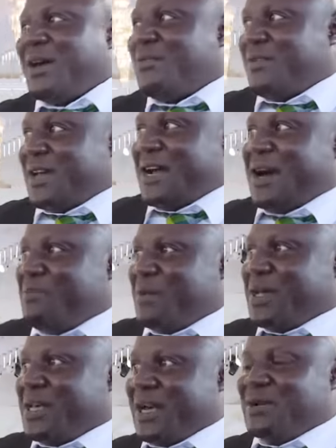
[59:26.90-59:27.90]
We are very
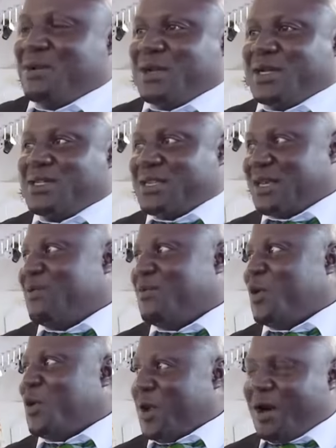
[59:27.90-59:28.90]
happy here to
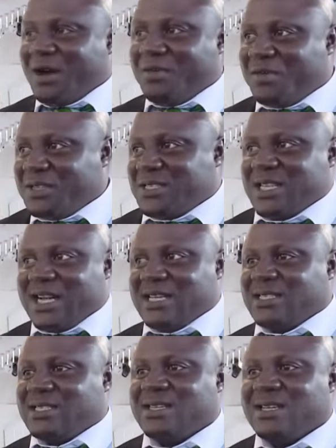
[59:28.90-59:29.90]
receive all our
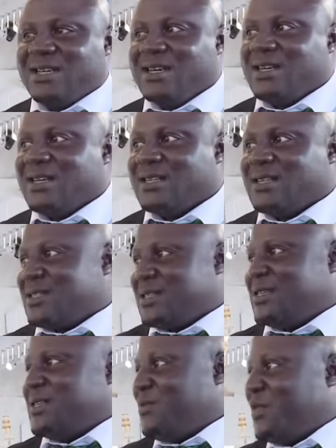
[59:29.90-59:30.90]
visitors. This
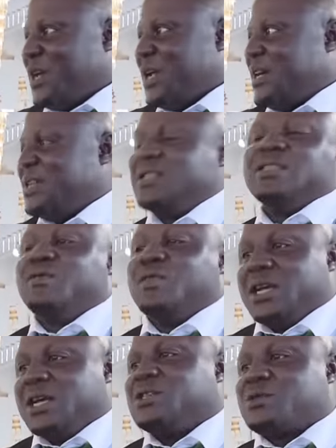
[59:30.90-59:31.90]
is very
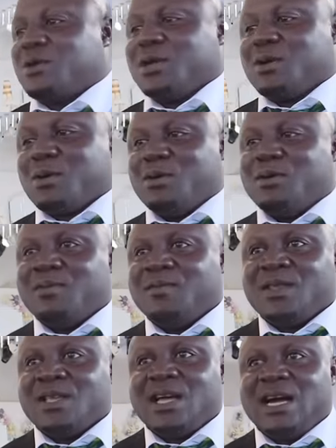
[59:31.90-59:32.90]
historical.
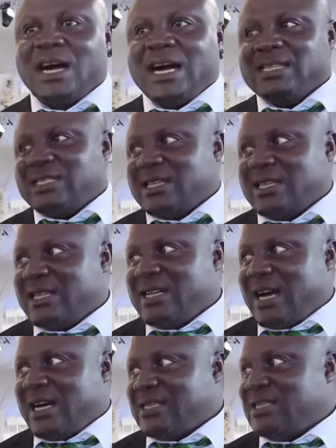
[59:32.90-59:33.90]
As
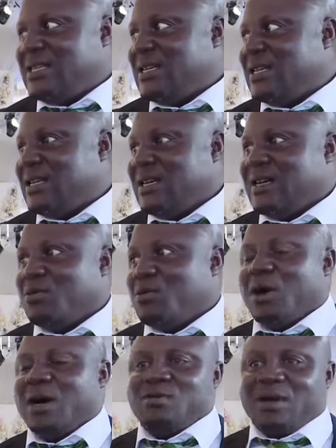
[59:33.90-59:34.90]
leaders,
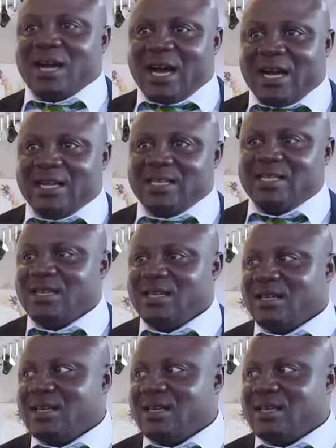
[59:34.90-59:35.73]
we want to encourage